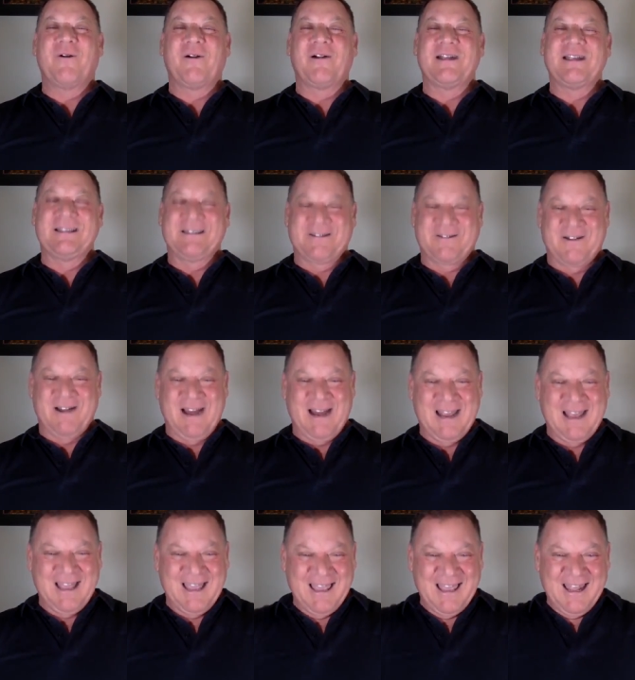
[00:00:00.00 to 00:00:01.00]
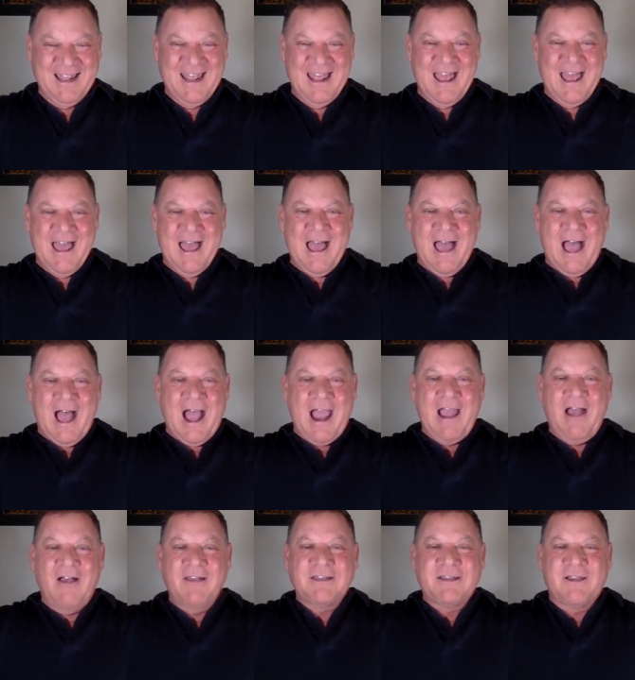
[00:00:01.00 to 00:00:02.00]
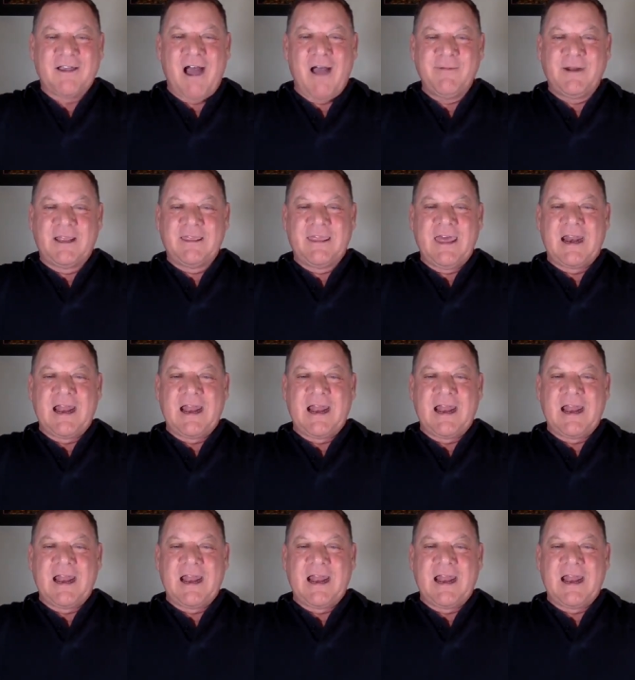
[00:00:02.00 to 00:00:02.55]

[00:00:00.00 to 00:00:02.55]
morning drink. I also commented